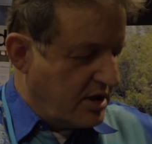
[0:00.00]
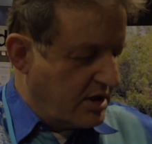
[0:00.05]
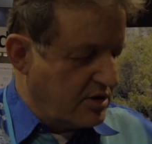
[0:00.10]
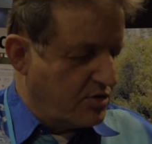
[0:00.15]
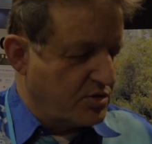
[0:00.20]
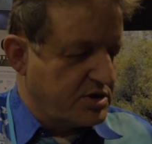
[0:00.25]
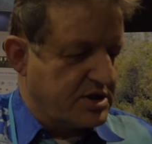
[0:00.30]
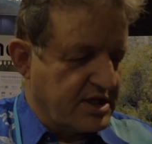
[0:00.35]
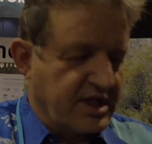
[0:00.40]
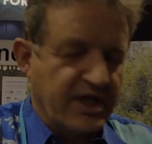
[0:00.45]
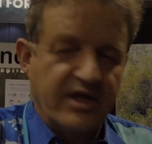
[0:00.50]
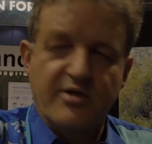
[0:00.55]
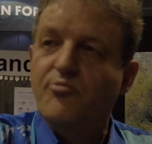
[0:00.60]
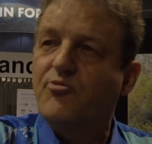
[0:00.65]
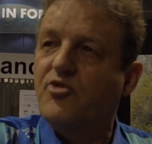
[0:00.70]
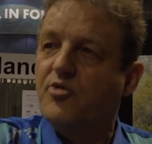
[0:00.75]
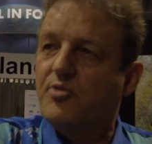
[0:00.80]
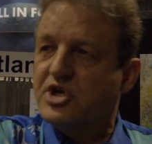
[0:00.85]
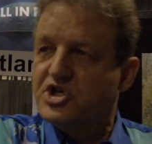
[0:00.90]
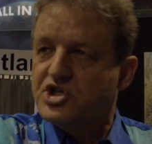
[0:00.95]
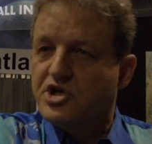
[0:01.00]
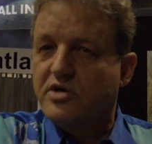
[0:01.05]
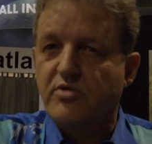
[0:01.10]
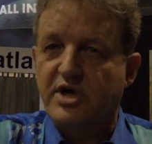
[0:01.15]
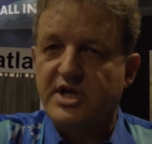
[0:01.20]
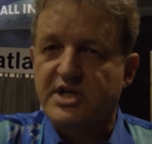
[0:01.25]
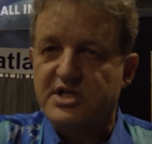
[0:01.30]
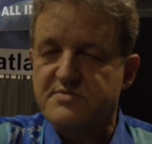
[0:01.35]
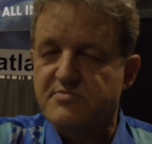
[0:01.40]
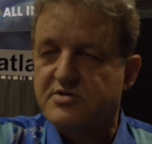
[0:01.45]
looked at the information
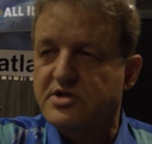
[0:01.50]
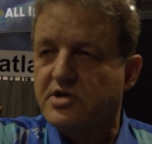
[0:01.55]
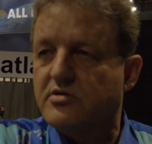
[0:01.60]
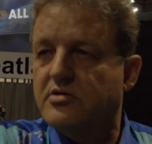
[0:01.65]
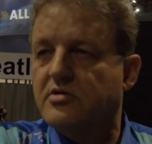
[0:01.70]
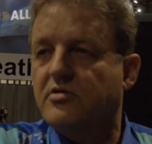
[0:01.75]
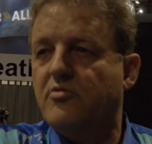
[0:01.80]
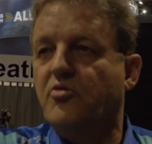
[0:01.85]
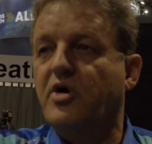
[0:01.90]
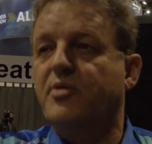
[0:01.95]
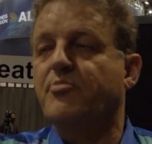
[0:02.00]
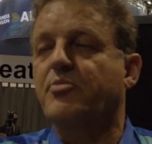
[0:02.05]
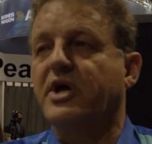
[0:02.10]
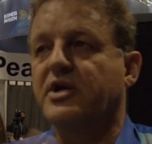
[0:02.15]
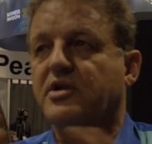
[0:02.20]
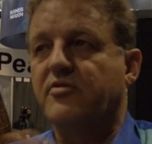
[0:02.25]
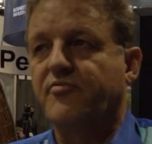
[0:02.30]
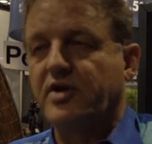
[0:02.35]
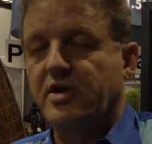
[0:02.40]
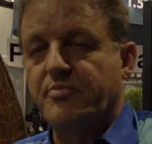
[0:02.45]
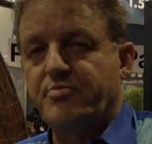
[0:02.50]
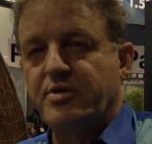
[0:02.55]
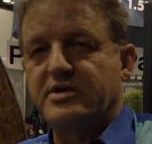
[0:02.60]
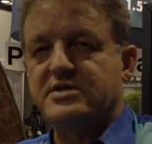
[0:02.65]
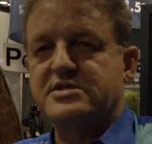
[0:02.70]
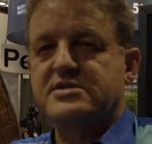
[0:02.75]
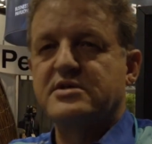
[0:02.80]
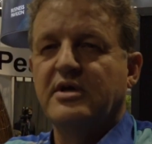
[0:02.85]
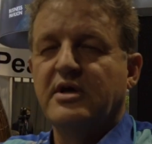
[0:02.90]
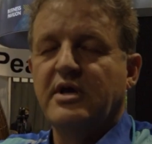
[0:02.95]
awareness material, went back to
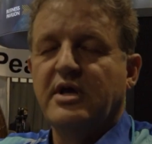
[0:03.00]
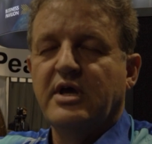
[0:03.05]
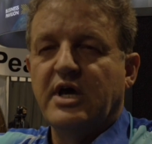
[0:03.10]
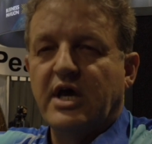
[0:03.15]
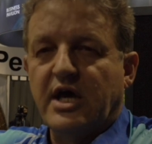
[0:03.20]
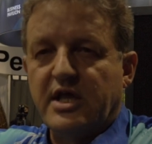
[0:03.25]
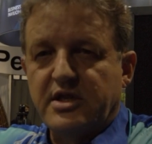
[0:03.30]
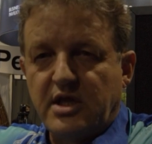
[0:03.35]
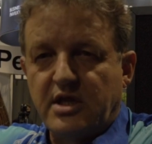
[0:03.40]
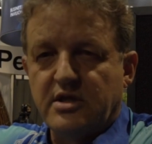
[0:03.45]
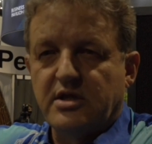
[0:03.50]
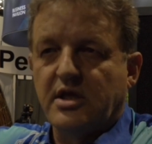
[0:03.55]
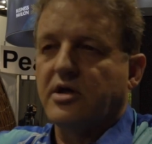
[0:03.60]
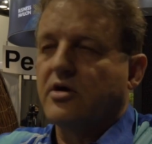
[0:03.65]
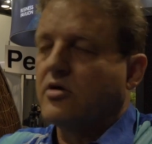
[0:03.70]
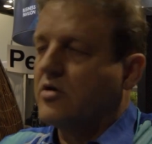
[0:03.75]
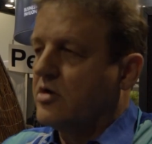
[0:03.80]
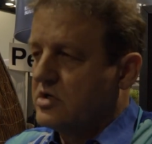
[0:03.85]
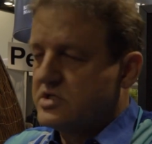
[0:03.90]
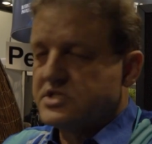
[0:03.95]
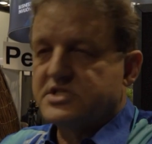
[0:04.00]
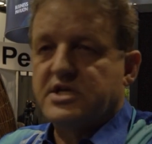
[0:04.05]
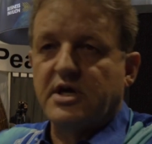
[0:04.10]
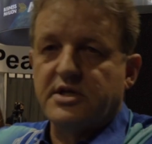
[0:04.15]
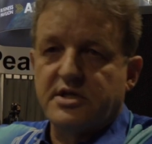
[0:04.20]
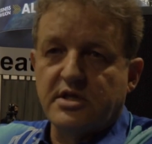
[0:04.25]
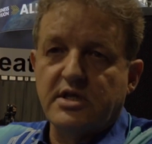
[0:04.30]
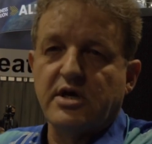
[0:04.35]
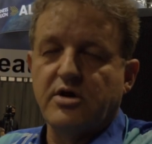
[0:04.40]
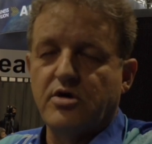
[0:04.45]
Philippines, and then they
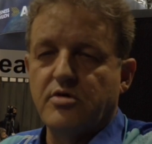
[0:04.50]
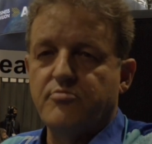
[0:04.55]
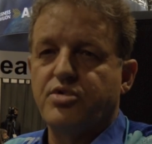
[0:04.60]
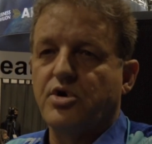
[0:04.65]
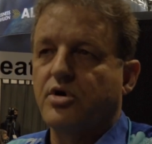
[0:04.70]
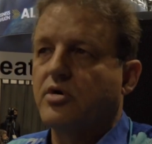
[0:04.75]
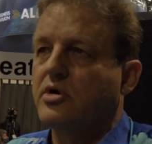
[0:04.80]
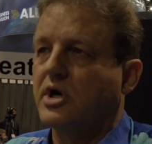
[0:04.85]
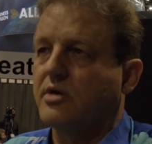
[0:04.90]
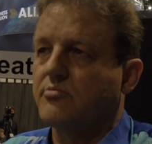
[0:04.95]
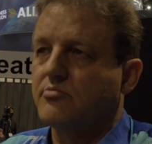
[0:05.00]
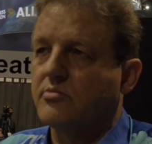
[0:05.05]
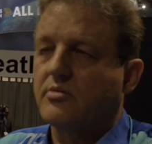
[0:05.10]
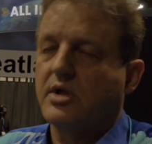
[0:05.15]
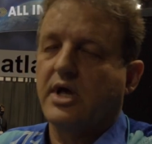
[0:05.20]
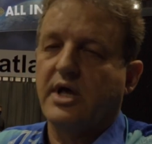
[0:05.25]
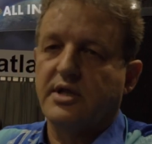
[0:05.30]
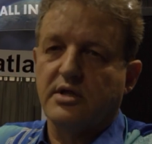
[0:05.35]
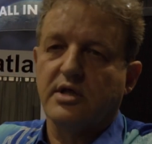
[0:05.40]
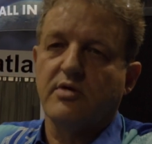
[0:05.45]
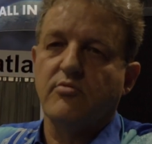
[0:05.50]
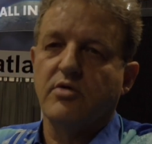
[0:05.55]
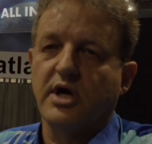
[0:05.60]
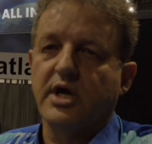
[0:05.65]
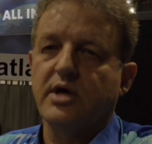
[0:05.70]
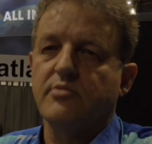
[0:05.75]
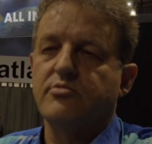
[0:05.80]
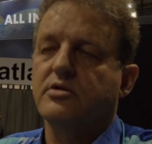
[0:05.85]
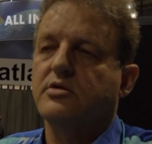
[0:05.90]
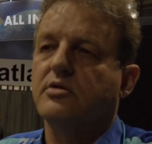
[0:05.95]
started their own program. And they were
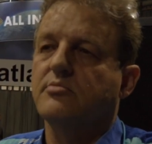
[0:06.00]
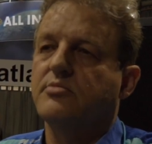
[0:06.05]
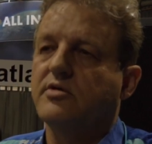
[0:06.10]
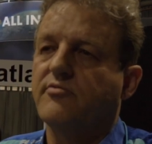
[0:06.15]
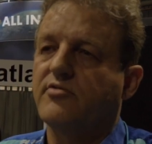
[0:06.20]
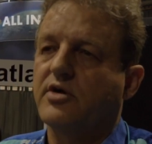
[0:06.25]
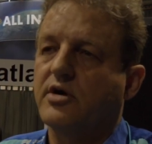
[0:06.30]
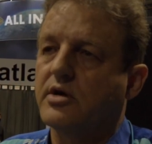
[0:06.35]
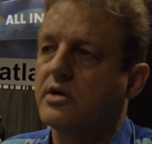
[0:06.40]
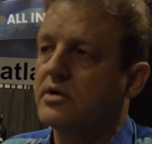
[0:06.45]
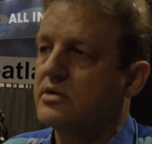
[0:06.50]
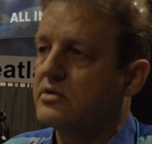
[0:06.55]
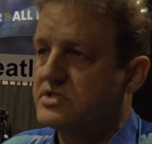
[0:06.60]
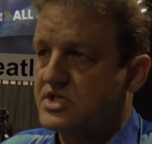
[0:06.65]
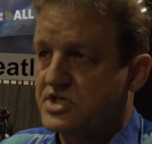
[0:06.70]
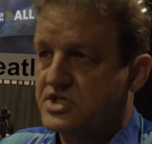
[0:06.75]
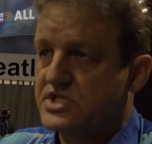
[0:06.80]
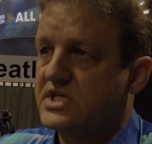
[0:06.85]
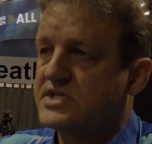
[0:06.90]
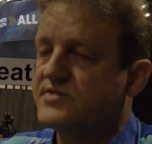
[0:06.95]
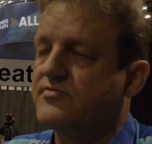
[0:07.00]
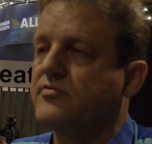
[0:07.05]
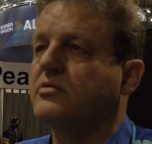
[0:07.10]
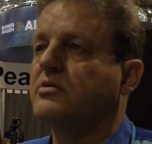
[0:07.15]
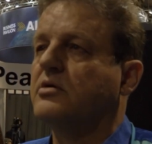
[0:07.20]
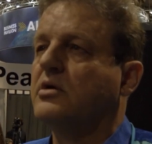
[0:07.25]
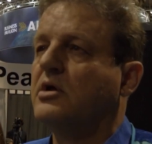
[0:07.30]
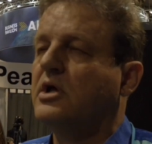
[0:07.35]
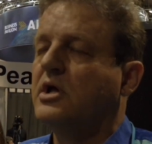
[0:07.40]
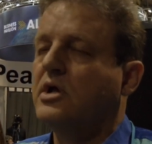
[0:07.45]
able to be very successful
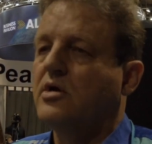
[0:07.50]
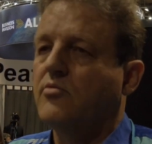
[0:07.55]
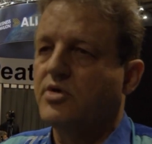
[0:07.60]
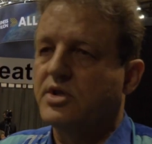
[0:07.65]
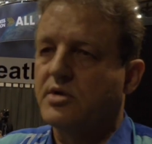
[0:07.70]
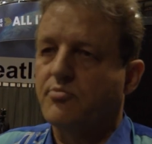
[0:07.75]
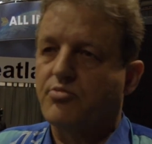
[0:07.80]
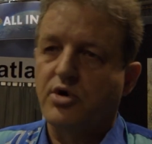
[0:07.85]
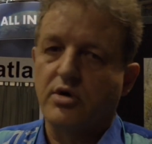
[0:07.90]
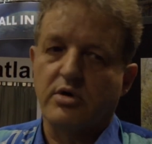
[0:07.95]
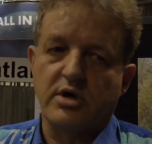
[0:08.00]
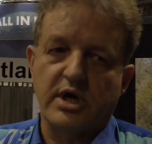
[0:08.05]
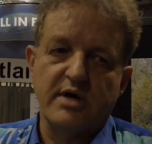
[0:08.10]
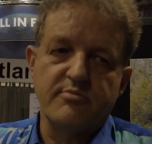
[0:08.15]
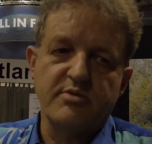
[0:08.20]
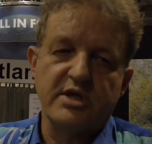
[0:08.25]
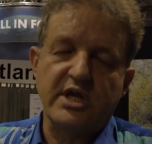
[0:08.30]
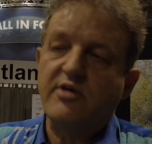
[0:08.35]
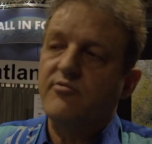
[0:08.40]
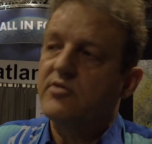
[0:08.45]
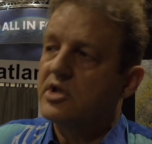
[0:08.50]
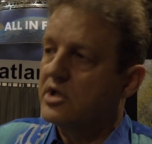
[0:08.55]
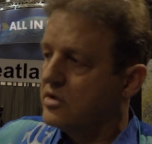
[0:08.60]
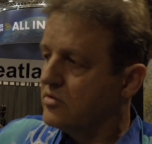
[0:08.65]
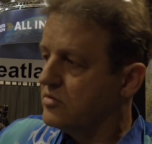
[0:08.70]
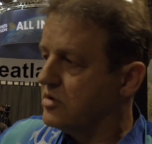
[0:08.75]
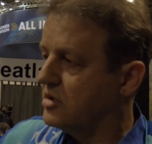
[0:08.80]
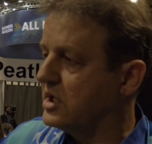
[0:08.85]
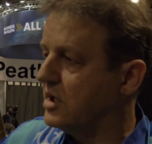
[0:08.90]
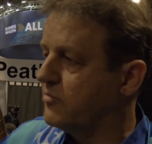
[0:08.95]
with the program. And even the
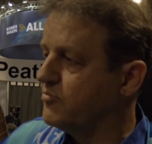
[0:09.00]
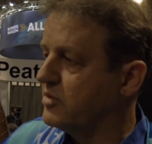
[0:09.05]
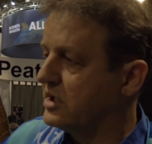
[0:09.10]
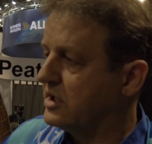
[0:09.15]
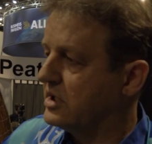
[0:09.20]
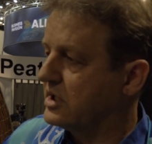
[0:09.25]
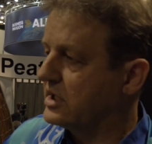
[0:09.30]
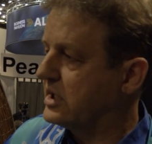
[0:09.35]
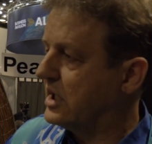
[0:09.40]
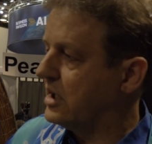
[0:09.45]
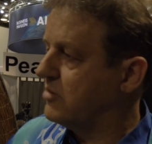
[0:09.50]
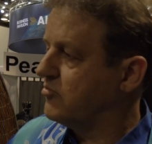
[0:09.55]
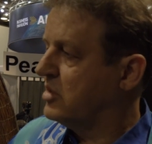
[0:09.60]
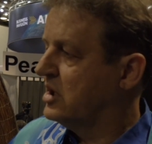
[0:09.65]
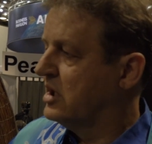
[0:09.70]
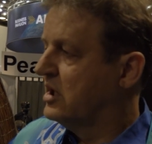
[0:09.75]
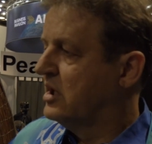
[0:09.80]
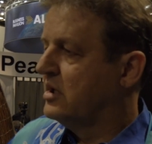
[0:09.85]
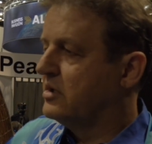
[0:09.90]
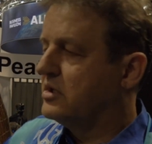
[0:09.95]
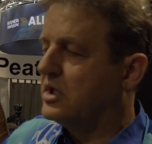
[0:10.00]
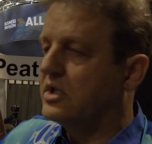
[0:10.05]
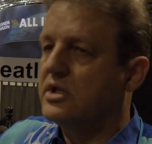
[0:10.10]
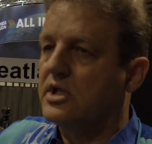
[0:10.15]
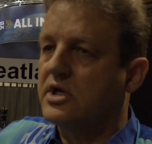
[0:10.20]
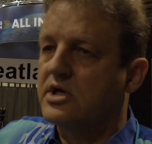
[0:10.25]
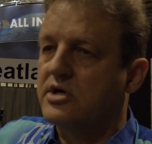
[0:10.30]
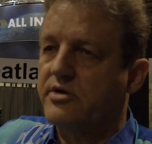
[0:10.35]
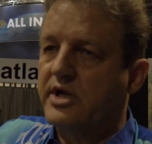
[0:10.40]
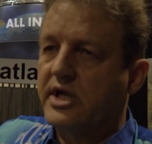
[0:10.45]
local government that came, then
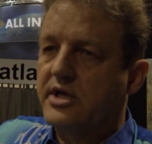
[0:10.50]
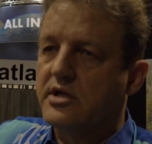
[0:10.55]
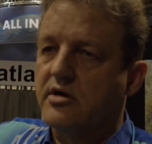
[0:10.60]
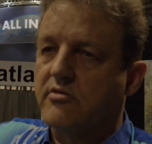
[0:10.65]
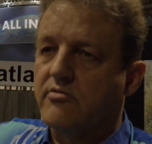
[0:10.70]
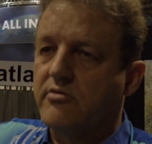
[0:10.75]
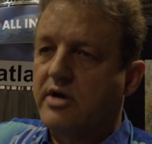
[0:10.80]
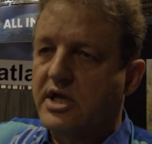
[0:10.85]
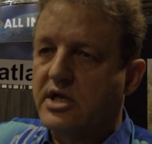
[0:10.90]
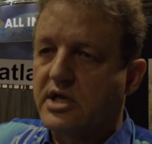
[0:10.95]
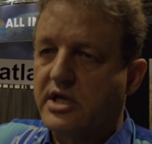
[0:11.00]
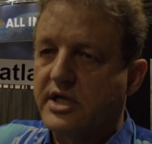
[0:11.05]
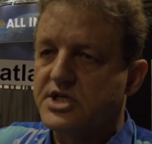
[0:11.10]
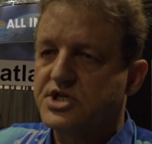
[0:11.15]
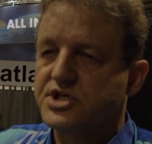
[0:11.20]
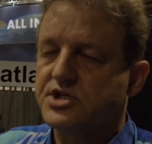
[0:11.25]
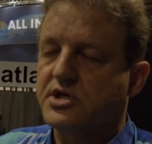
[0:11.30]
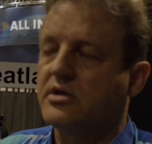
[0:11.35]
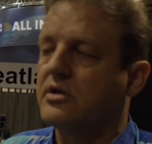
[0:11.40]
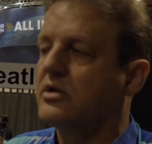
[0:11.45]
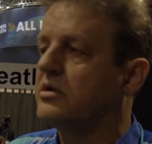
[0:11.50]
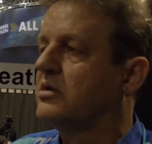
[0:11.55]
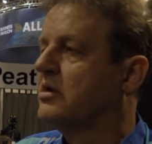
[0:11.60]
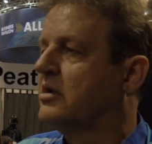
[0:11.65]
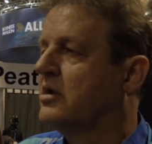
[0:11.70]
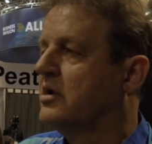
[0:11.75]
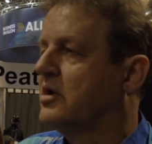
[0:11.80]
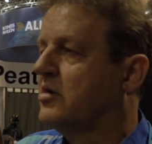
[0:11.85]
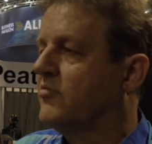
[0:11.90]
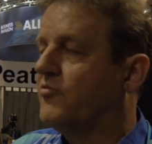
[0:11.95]
they create a regulation
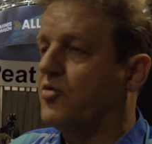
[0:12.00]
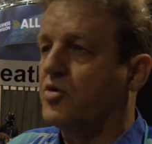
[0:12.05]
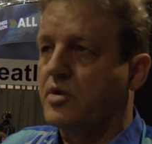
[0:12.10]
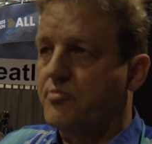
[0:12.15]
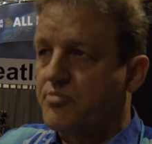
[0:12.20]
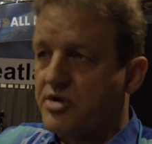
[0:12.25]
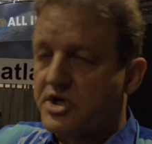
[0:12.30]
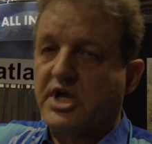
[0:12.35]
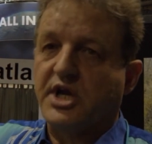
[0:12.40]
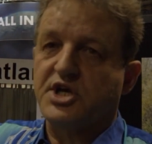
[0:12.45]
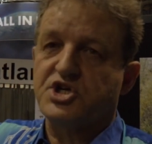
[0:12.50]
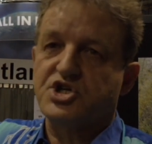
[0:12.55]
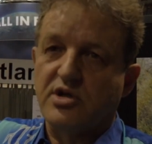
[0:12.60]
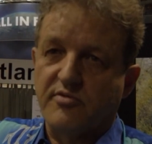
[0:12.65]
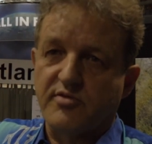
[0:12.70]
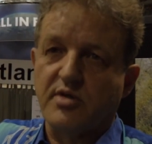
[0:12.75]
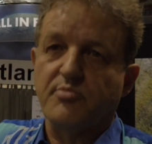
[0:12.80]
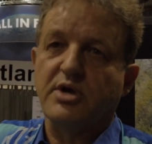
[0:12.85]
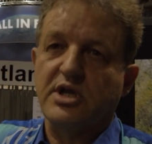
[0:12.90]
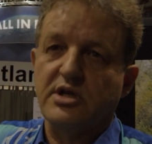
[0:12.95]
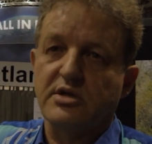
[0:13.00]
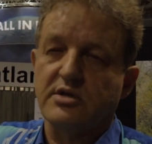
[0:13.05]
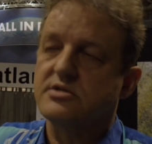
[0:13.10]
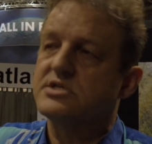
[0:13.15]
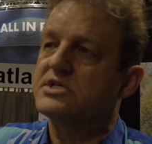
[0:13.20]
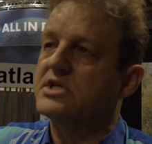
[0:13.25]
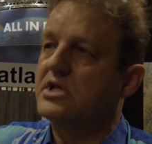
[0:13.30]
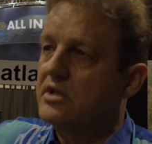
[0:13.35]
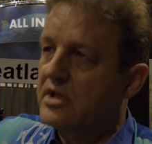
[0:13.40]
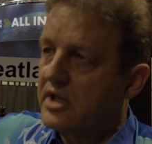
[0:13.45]
for the protection of the
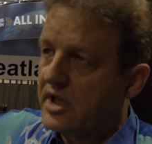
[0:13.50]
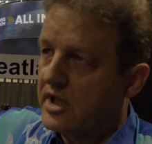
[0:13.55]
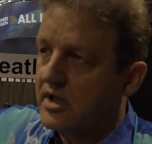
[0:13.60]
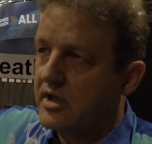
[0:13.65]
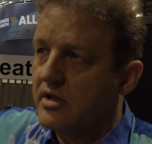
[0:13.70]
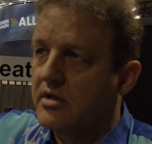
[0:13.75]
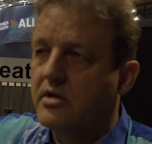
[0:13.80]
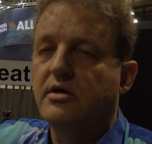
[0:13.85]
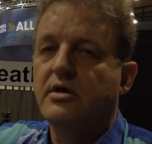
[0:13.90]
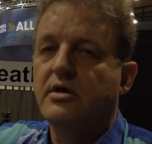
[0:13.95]
peatlands in their